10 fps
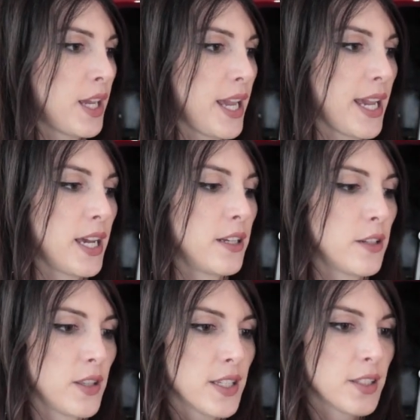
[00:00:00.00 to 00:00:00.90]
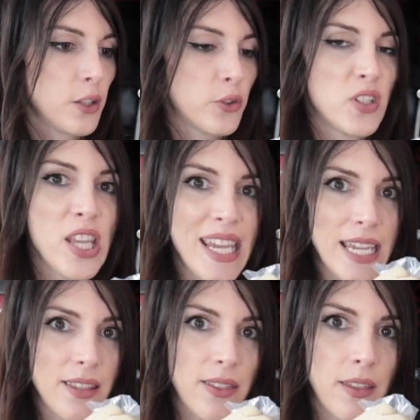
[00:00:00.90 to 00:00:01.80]
And these little
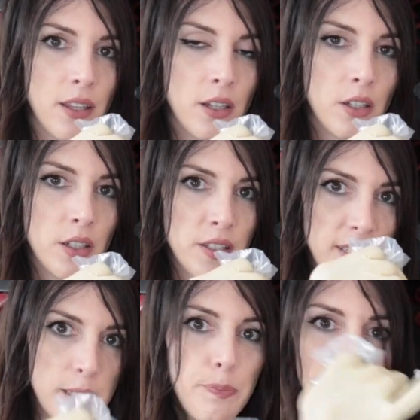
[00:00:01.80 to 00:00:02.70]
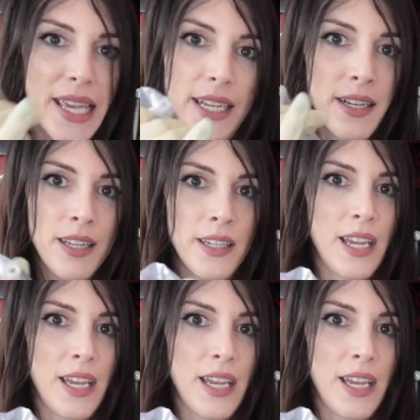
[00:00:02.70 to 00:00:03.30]
teeth spin,